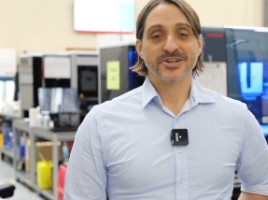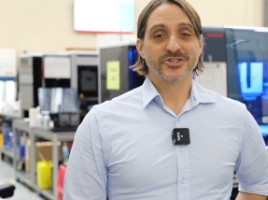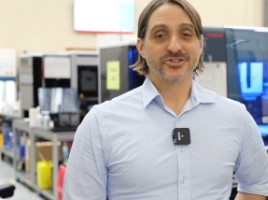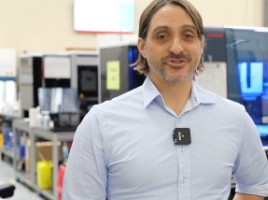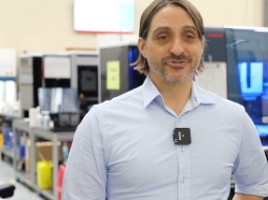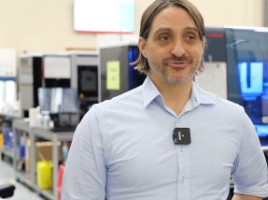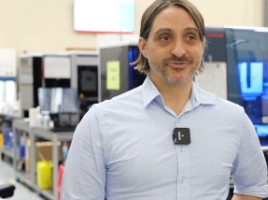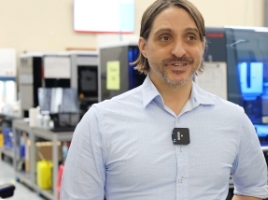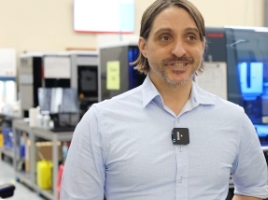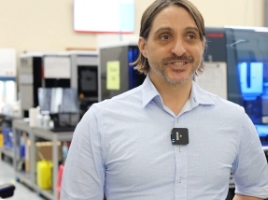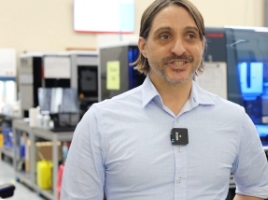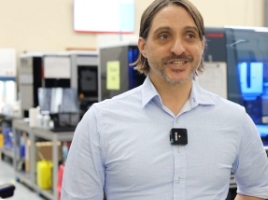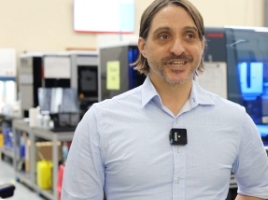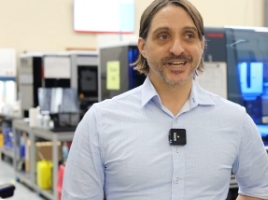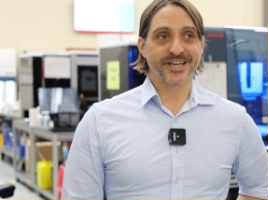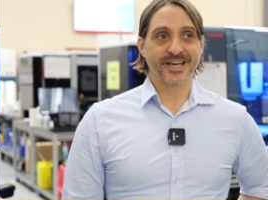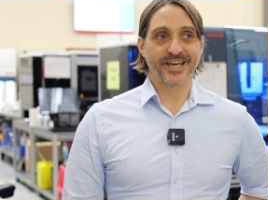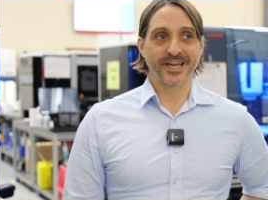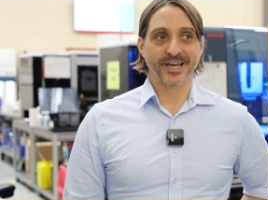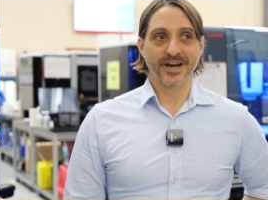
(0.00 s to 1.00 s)
So
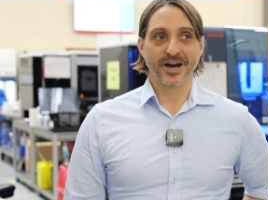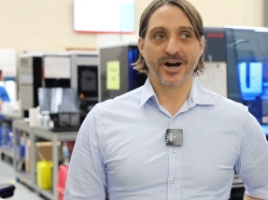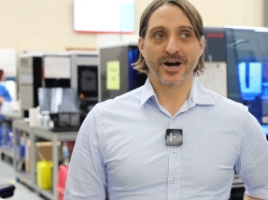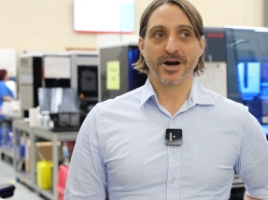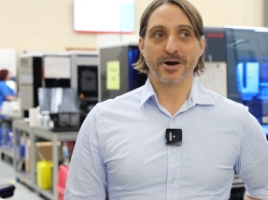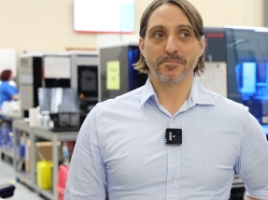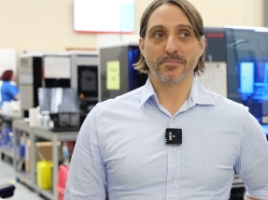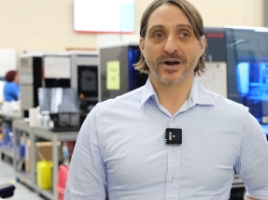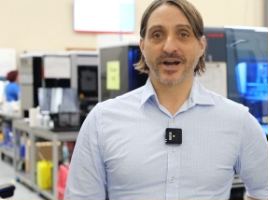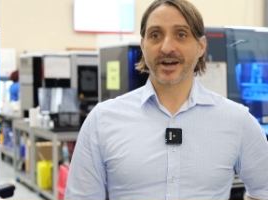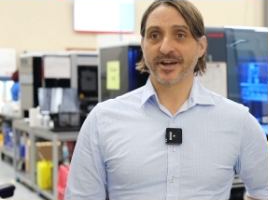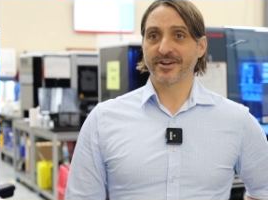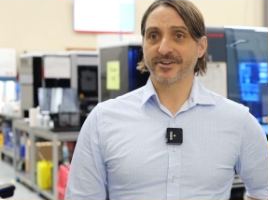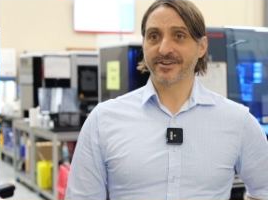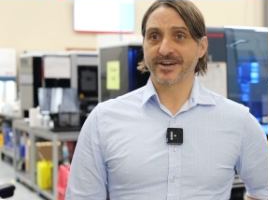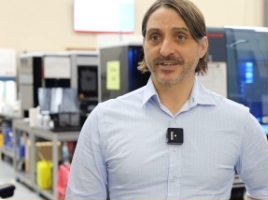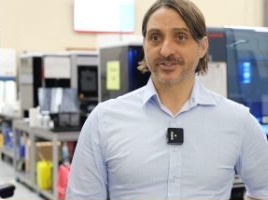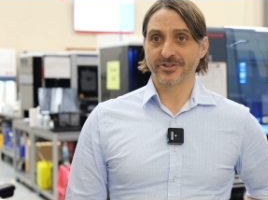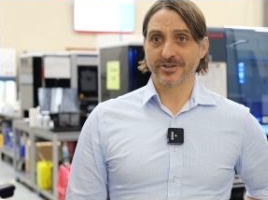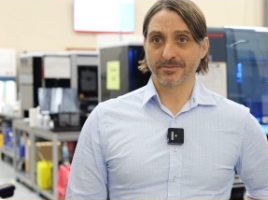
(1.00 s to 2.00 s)
originally, my
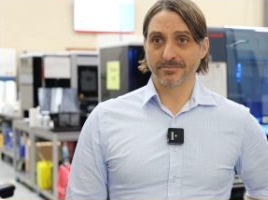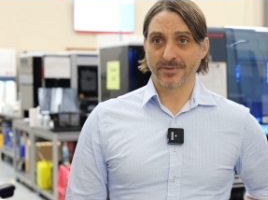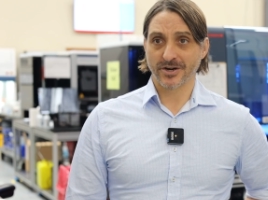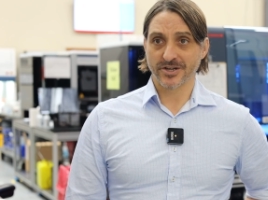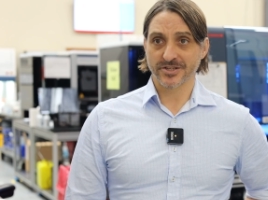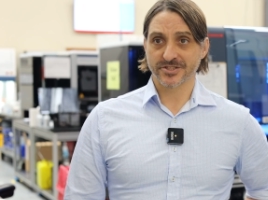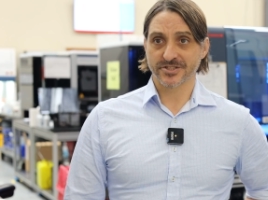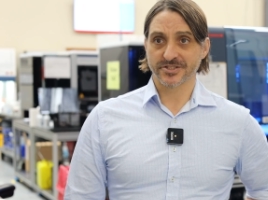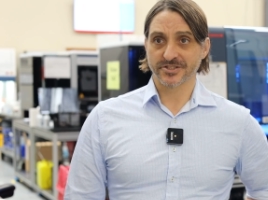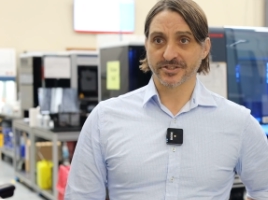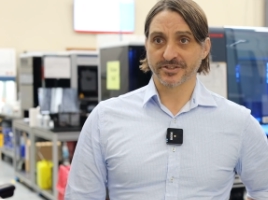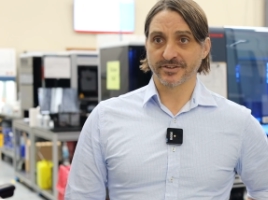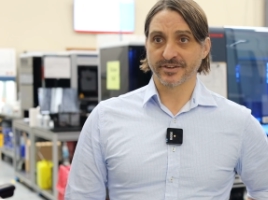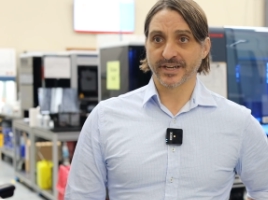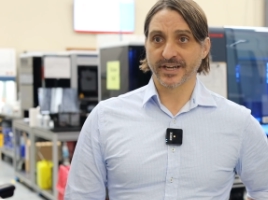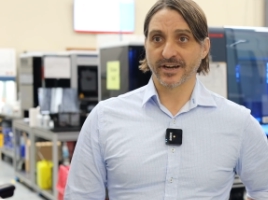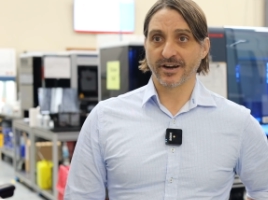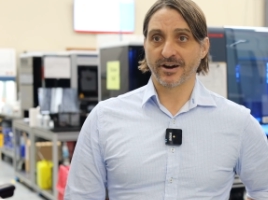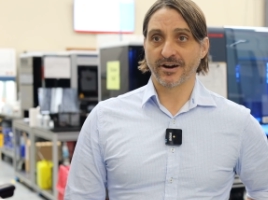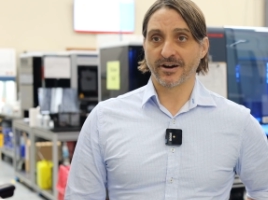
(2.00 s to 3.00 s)
undergraduate and master's
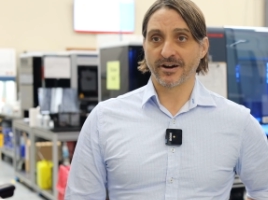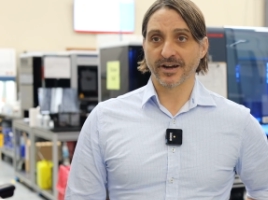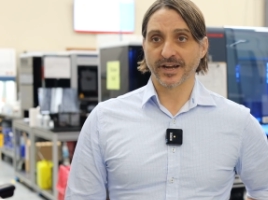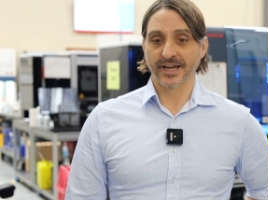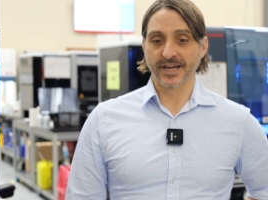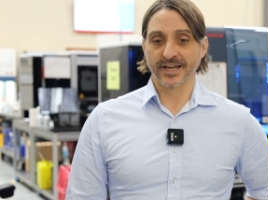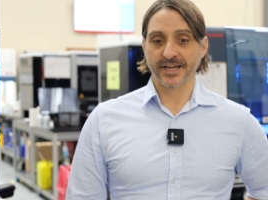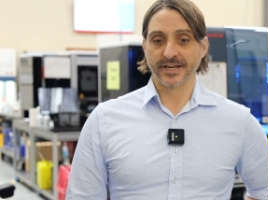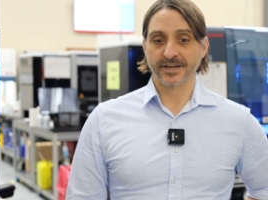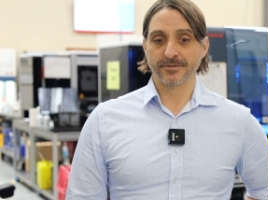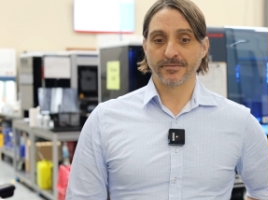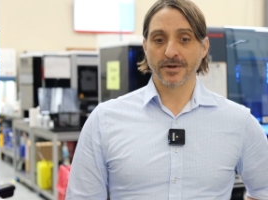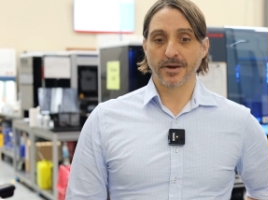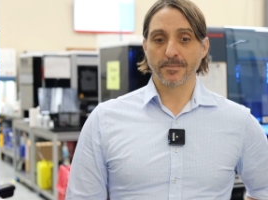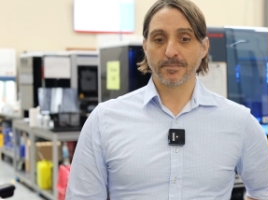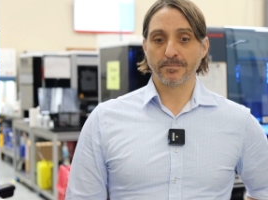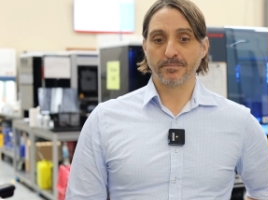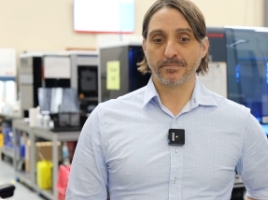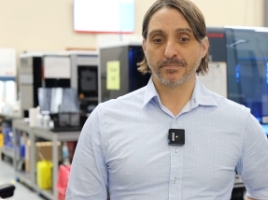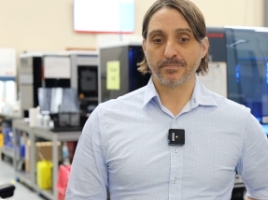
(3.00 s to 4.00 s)
degree are in
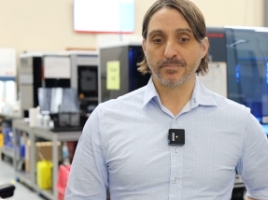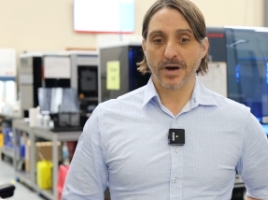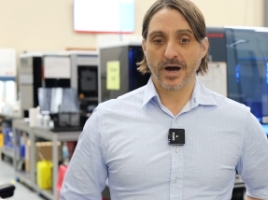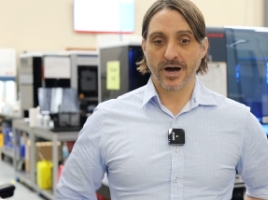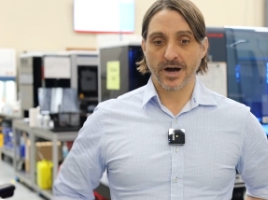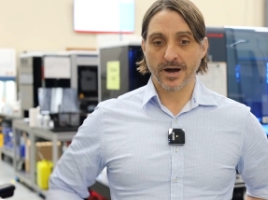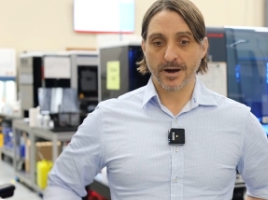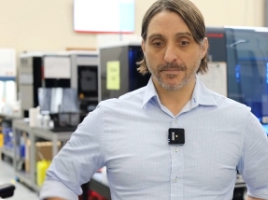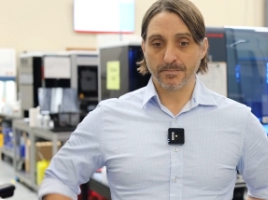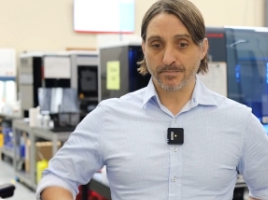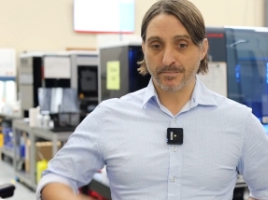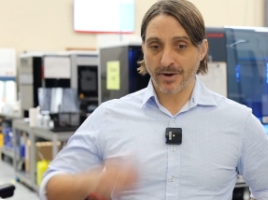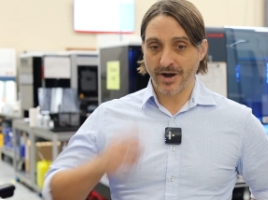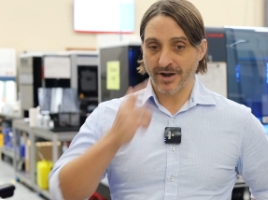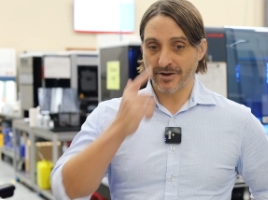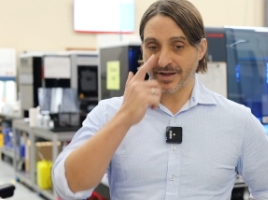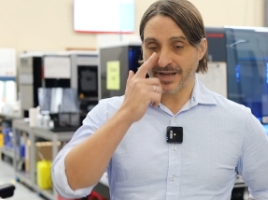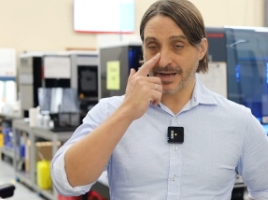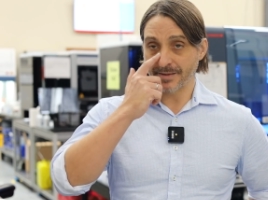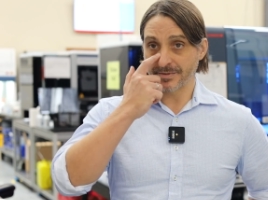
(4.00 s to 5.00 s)

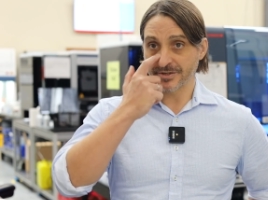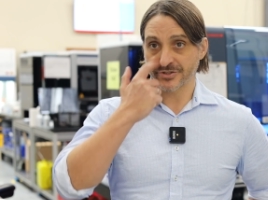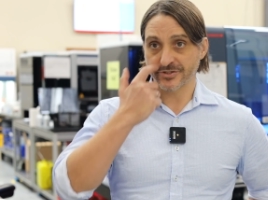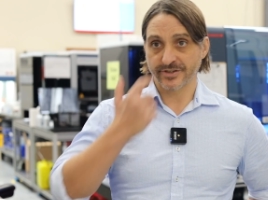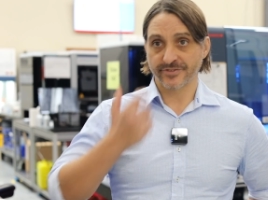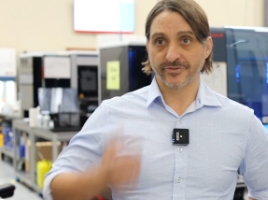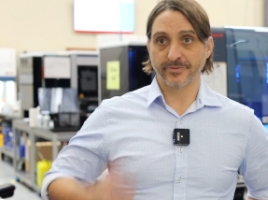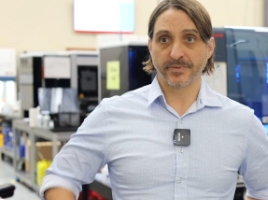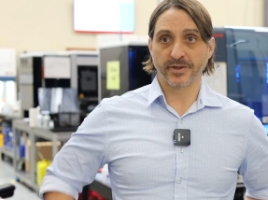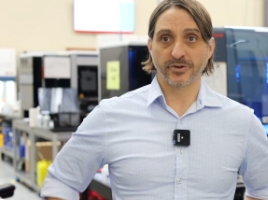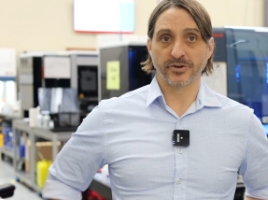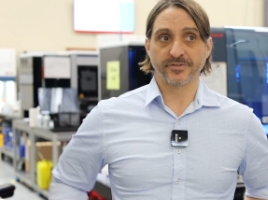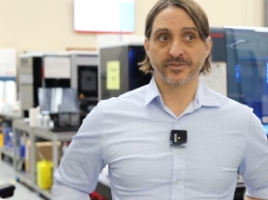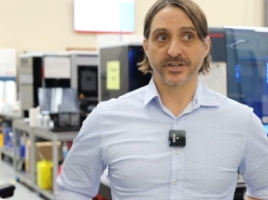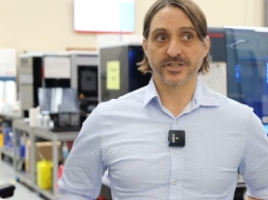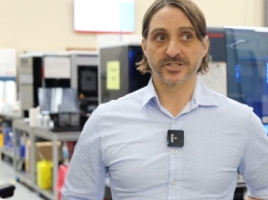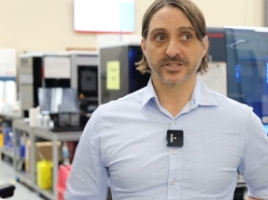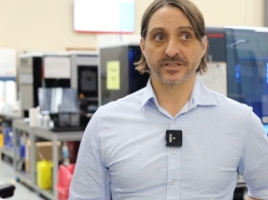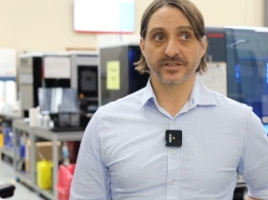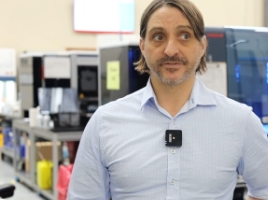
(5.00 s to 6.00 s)
biochemistry from the
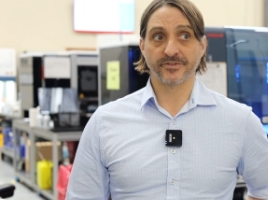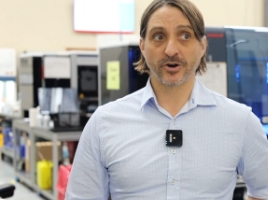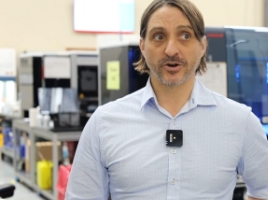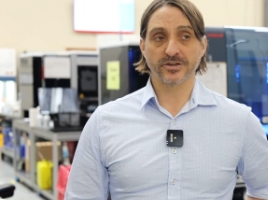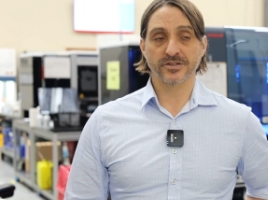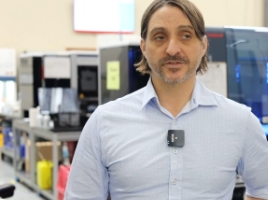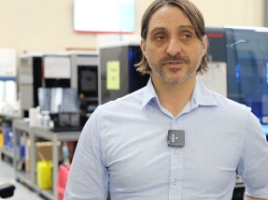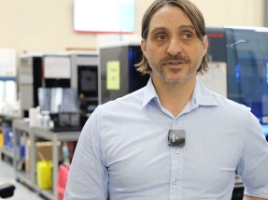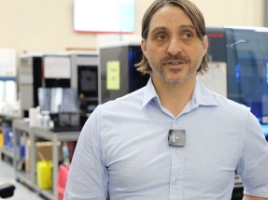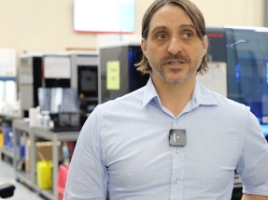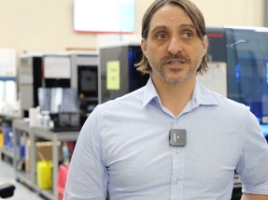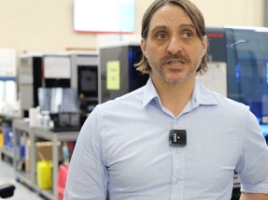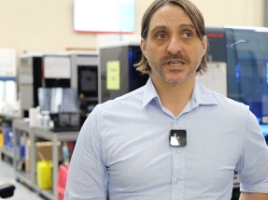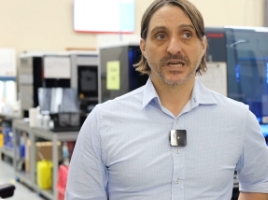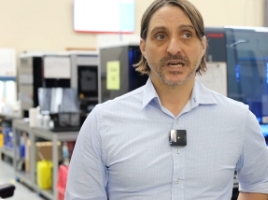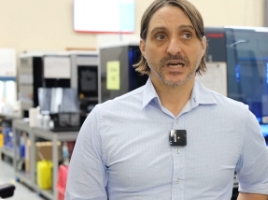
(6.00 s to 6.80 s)
University of Oxford.